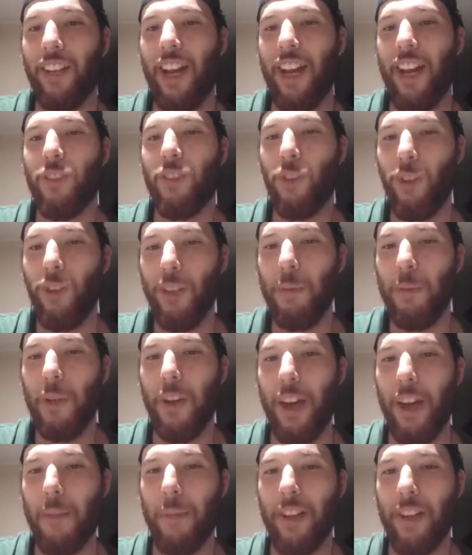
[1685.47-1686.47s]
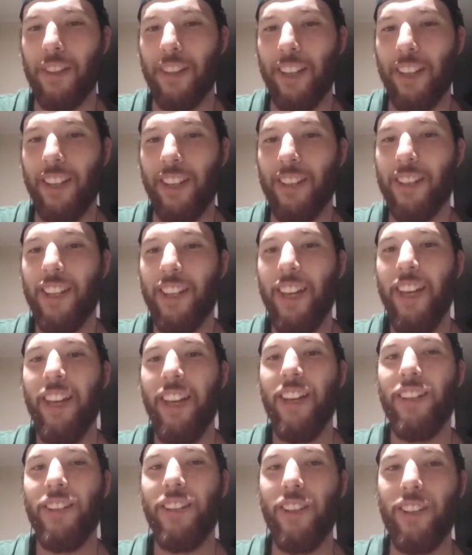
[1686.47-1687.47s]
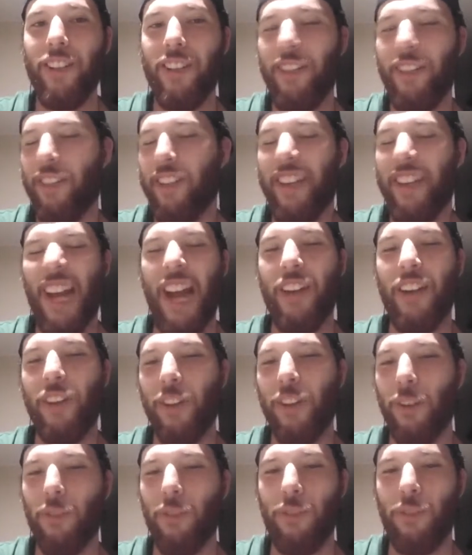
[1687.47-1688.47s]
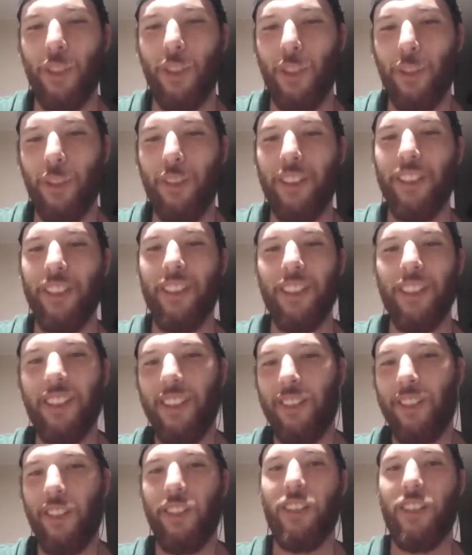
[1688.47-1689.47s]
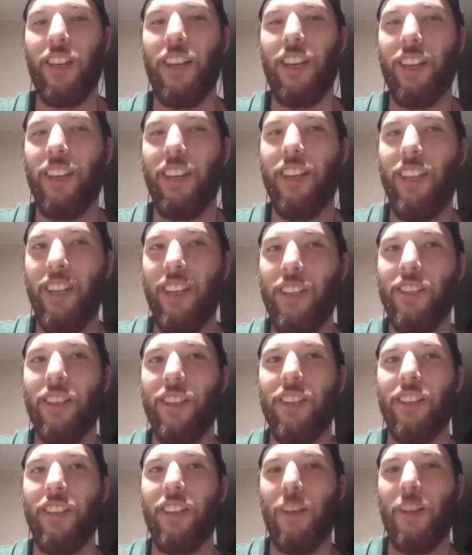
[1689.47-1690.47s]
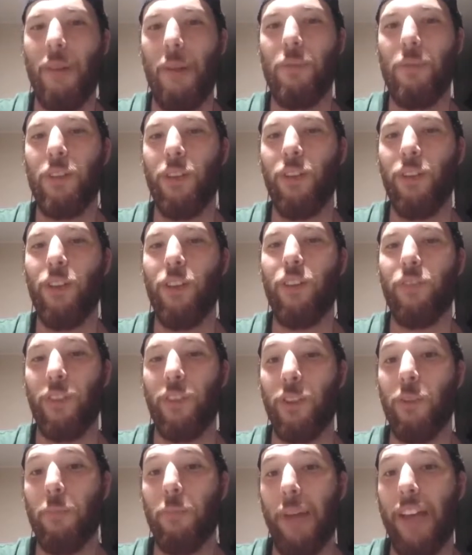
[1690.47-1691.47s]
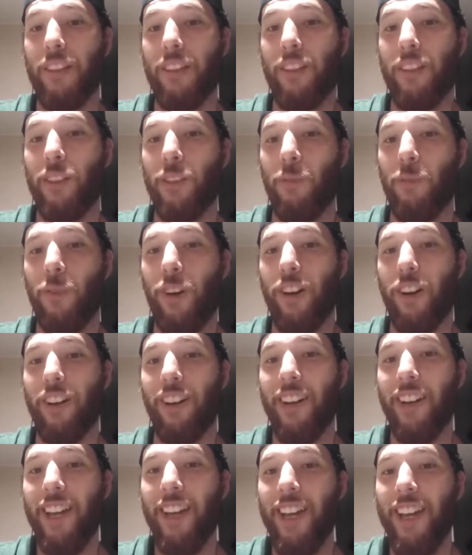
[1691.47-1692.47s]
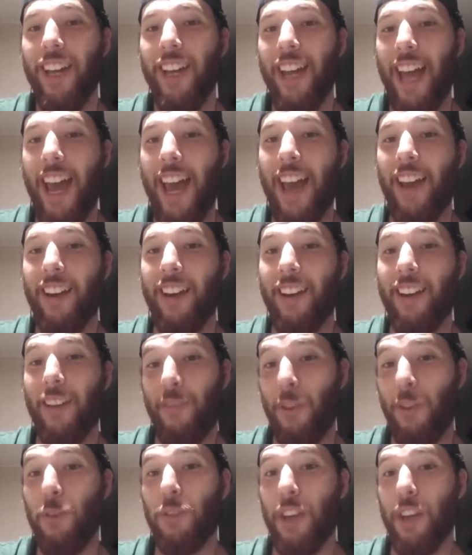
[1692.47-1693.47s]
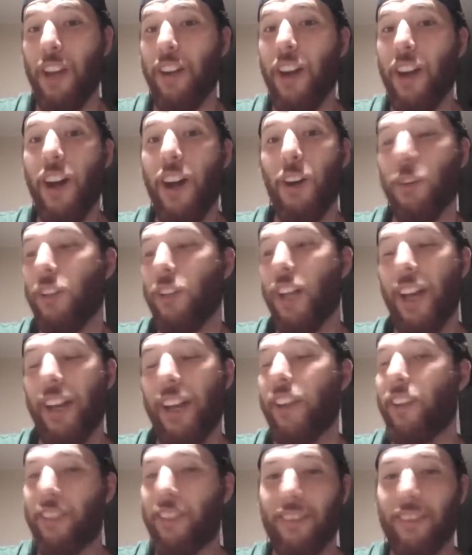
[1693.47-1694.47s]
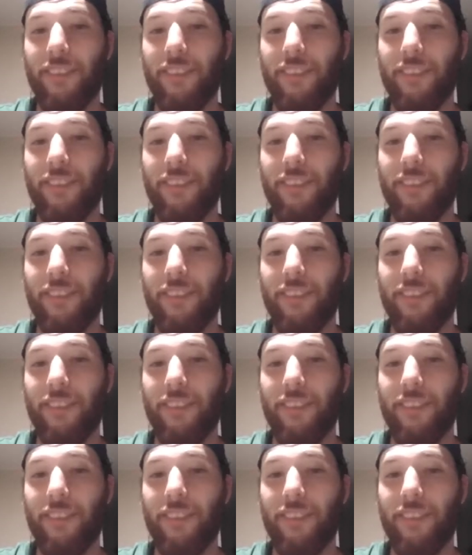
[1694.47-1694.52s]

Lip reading: I told him you hate pastis. This is a 90-year-old dude. She's like, he's gonna come up to you and offer you a pastis and water, and if you say no, like